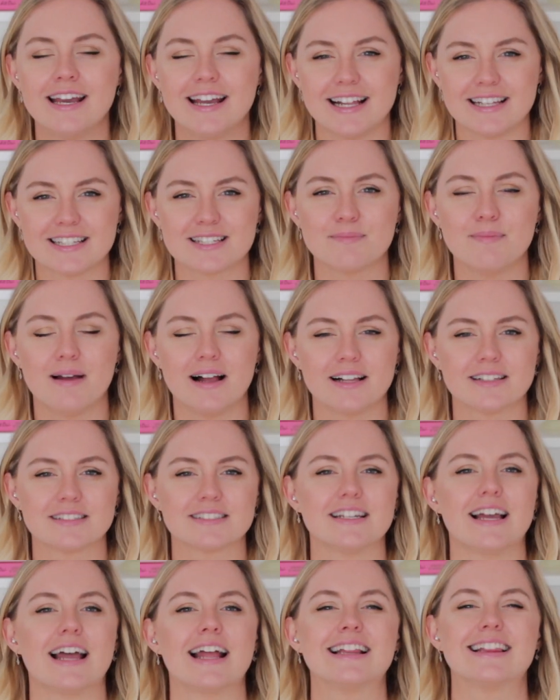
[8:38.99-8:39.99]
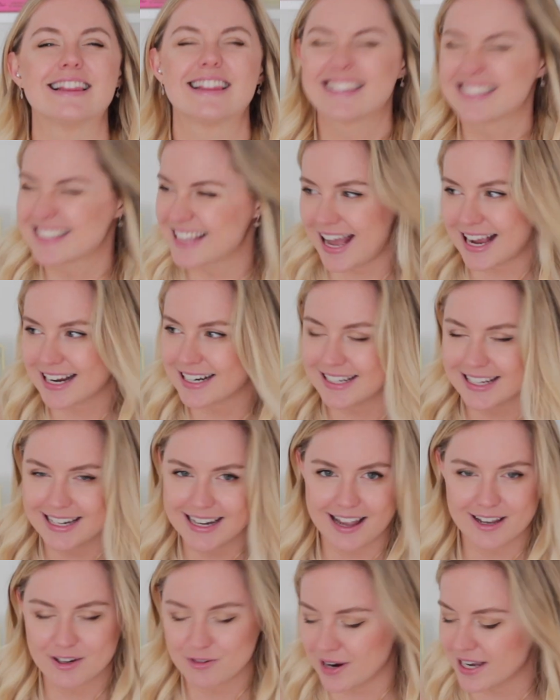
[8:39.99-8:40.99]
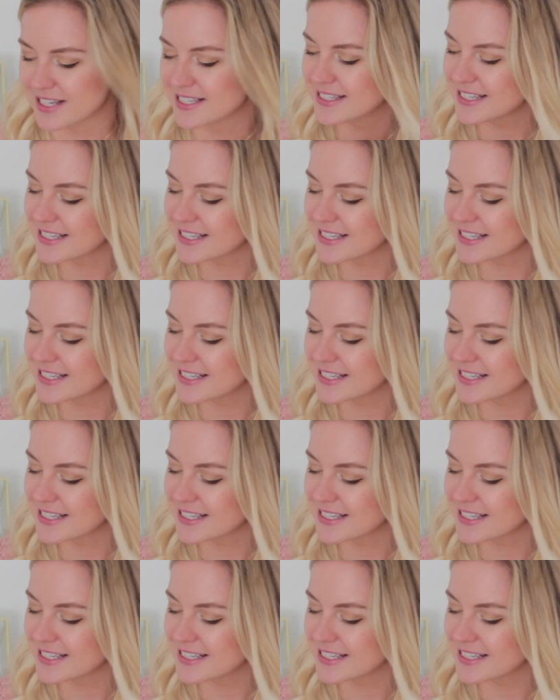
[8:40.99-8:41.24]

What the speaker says: and smelled exactly like grass?